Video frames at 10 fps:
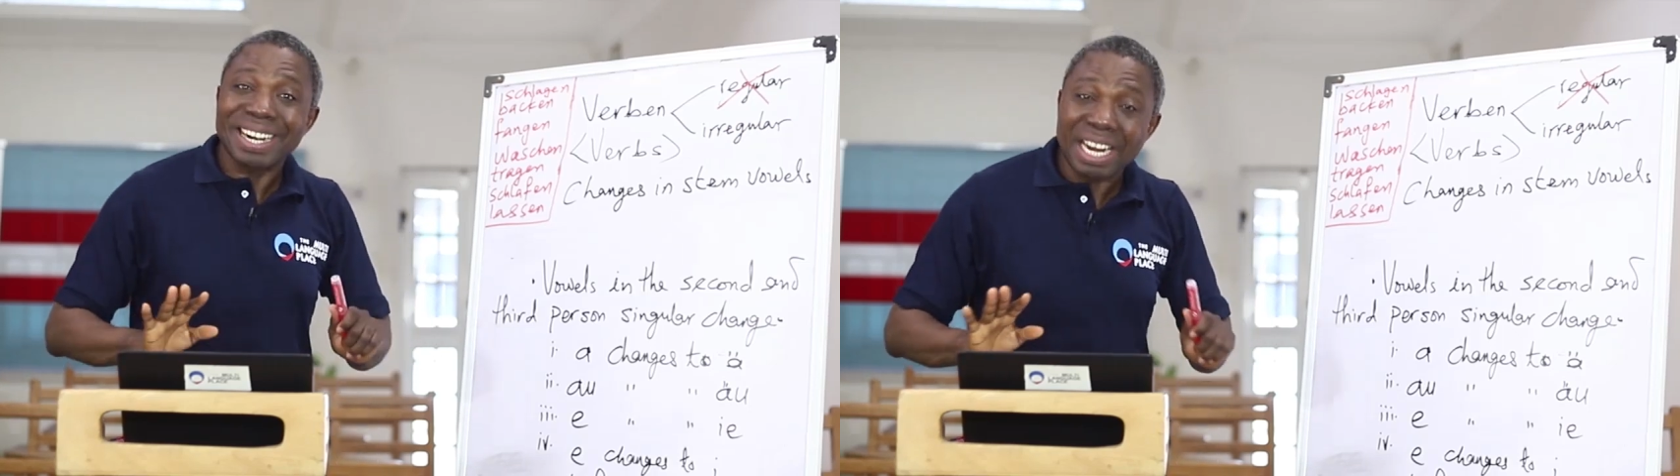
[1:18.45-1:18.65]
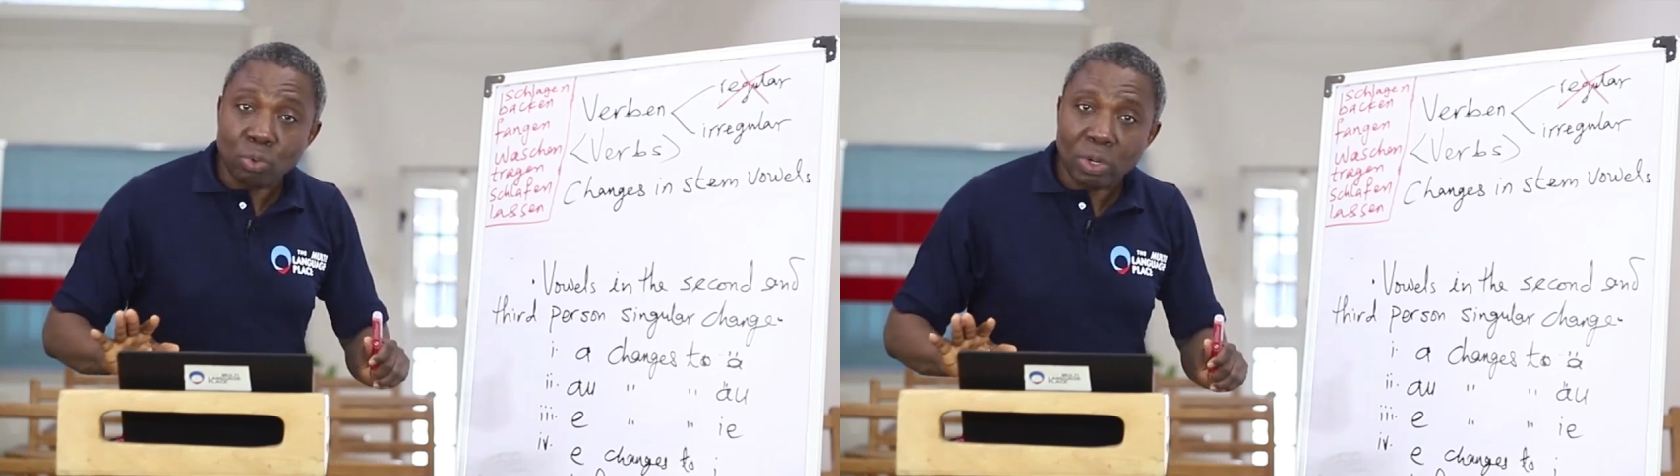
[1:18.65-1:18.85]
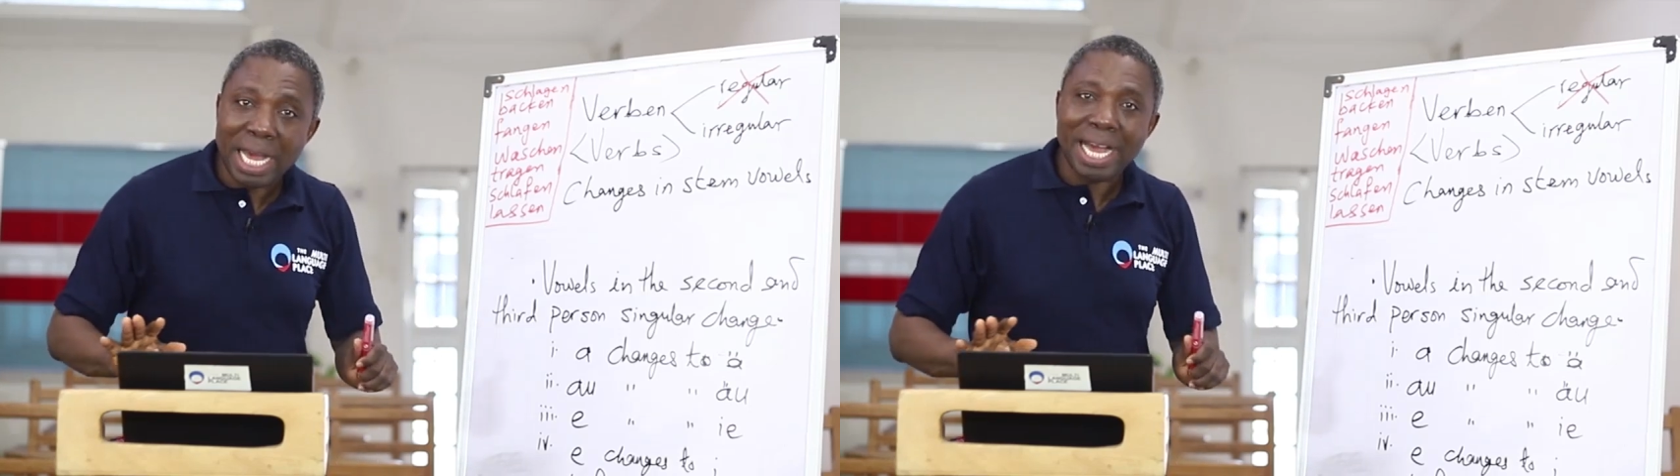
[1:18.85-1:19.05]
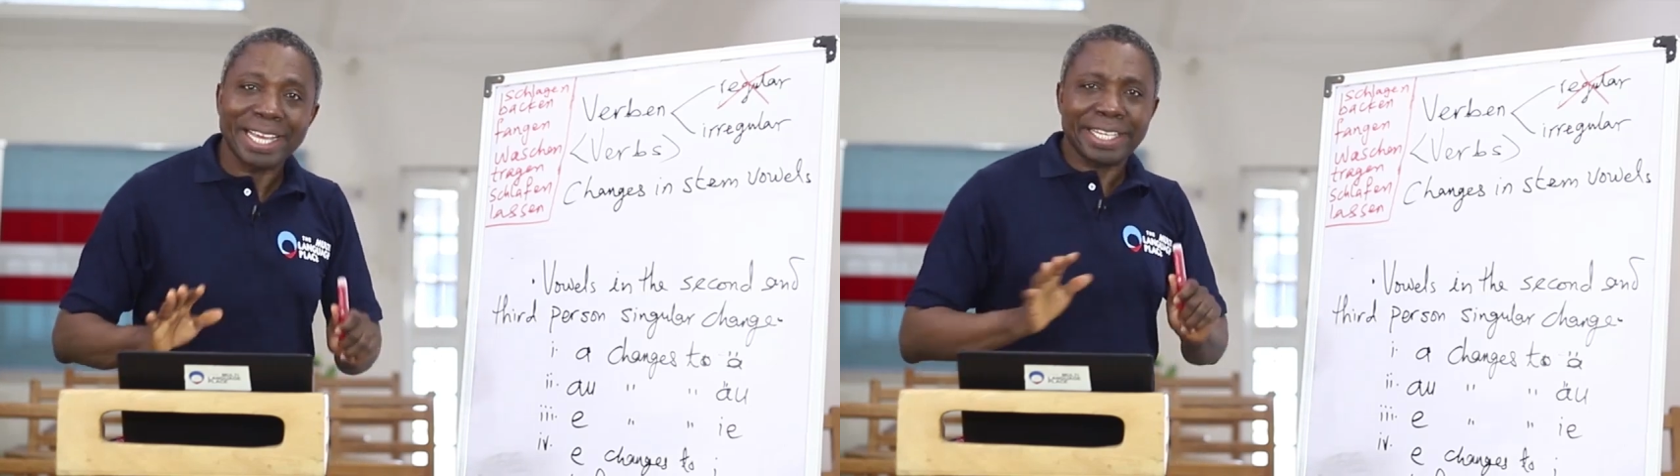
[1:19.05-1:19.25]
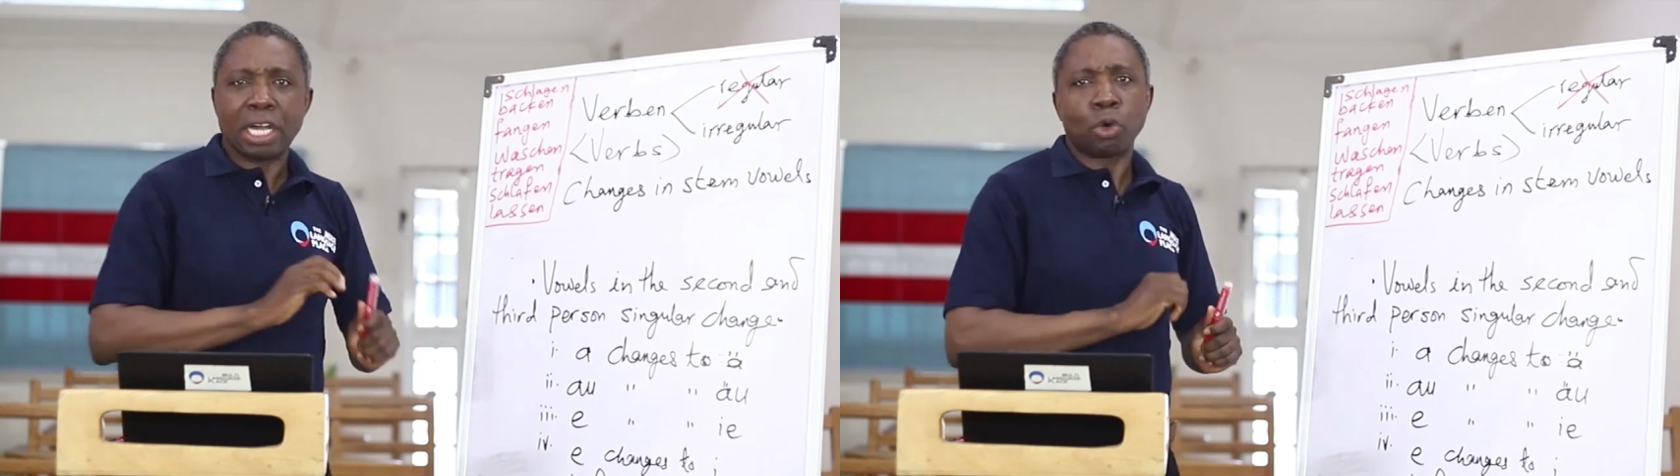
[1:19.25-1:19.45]
regular
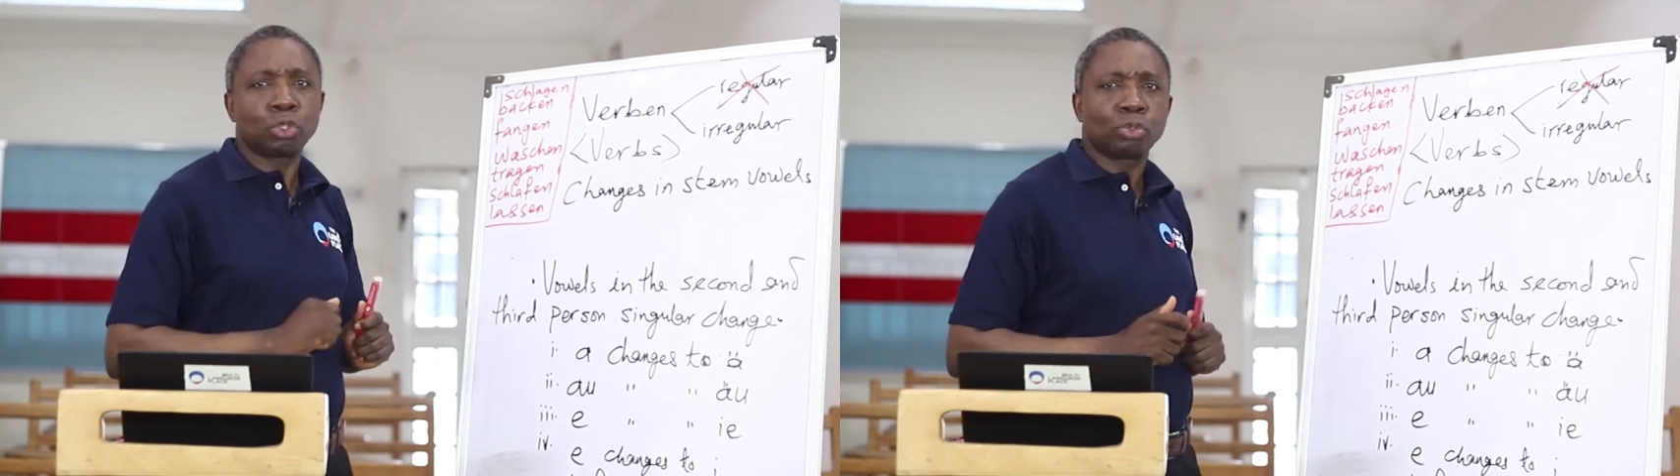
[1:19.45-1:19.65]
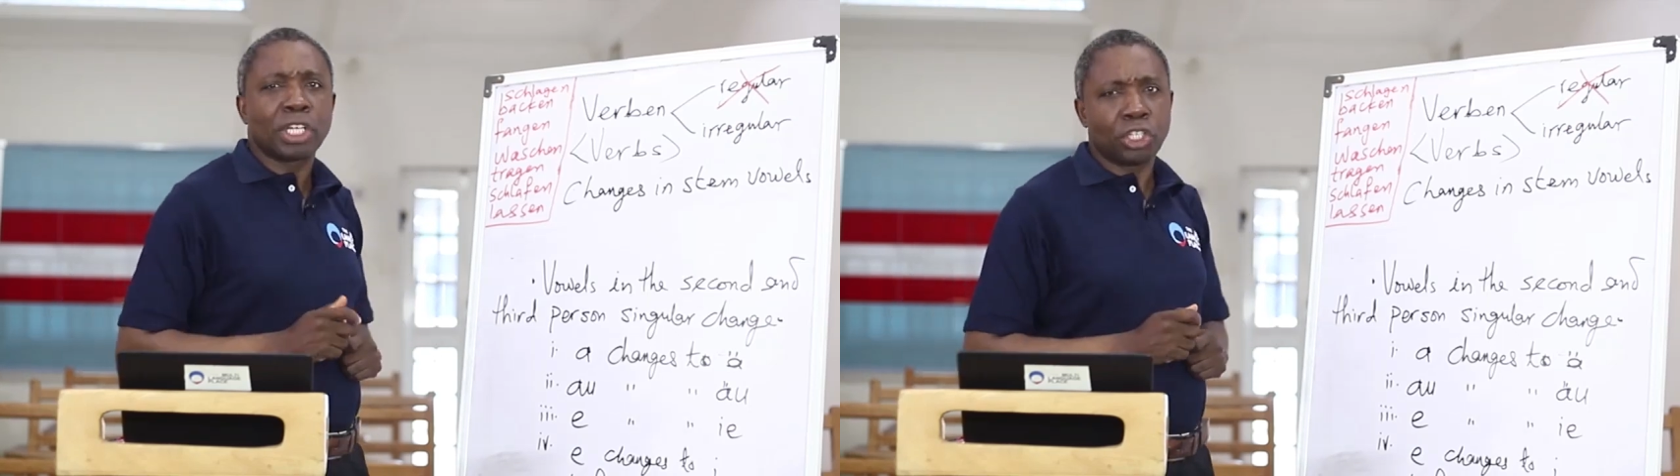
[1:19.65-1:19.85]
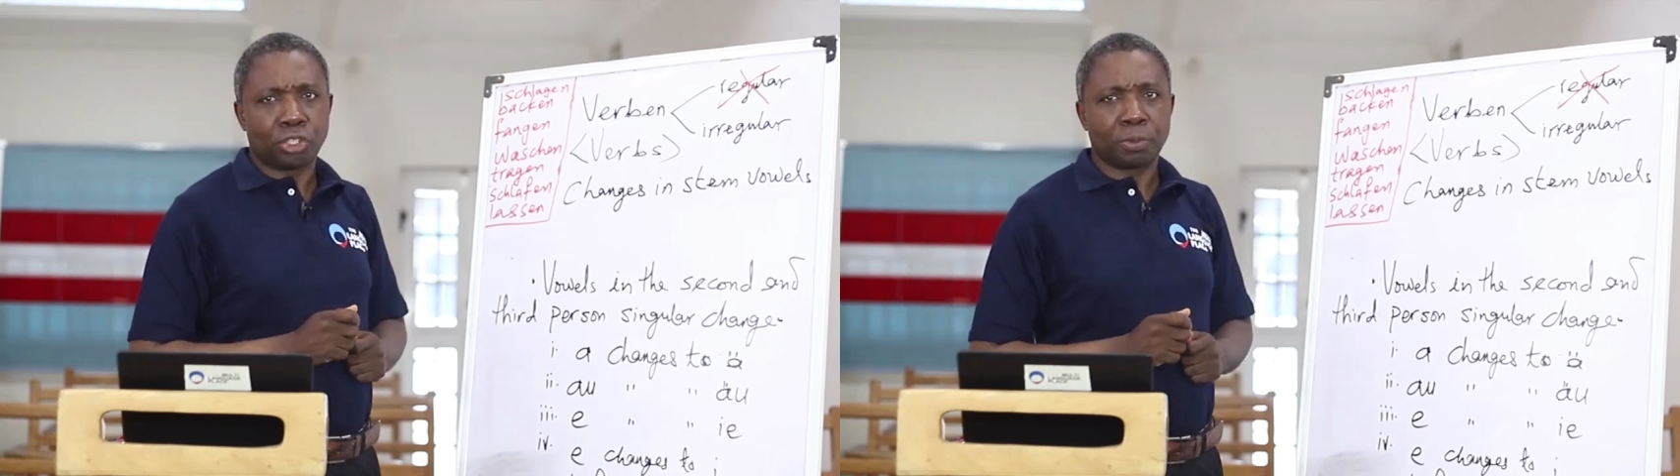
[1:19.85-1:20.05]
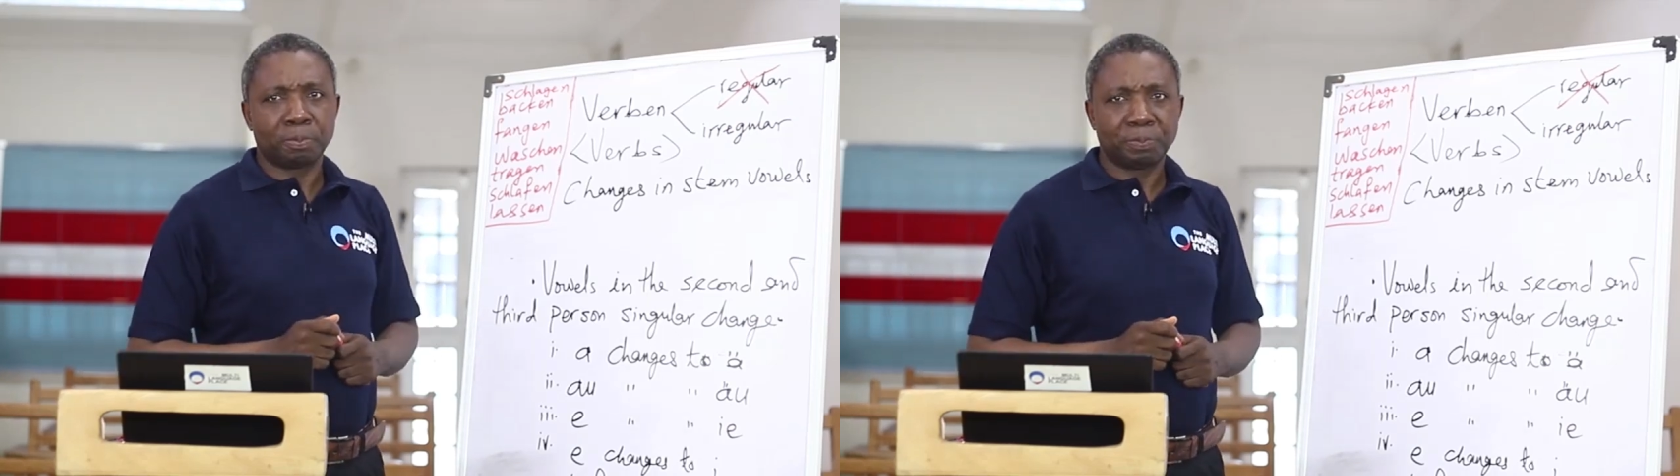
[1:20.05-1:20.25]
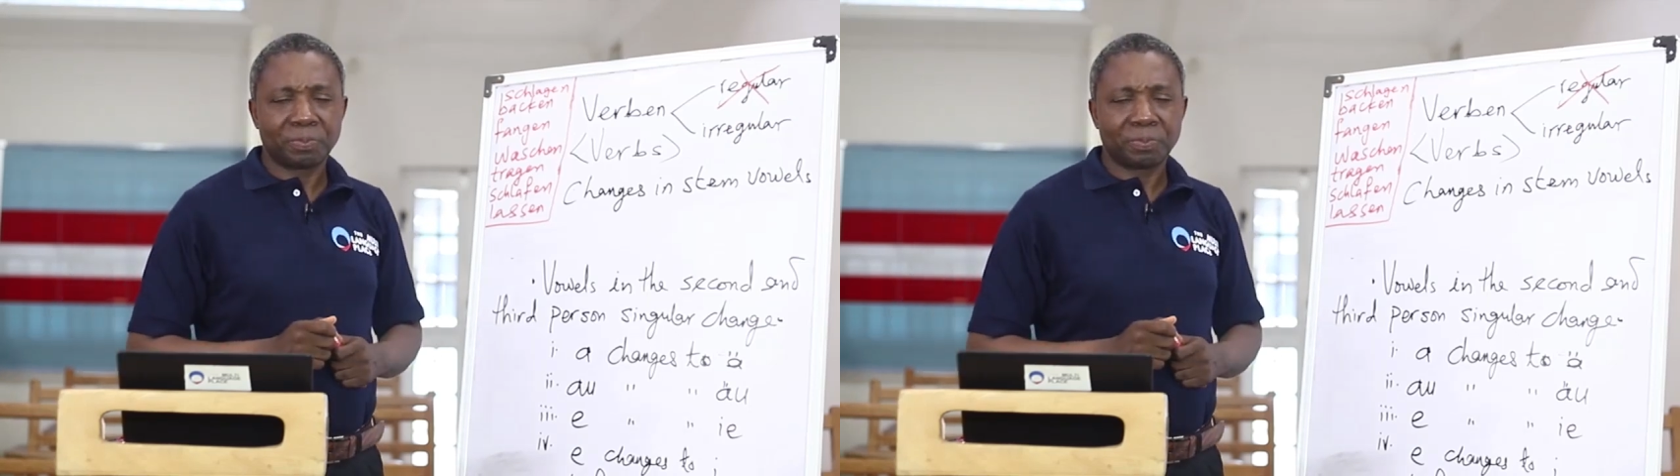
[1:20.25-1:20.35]
in their conjugation.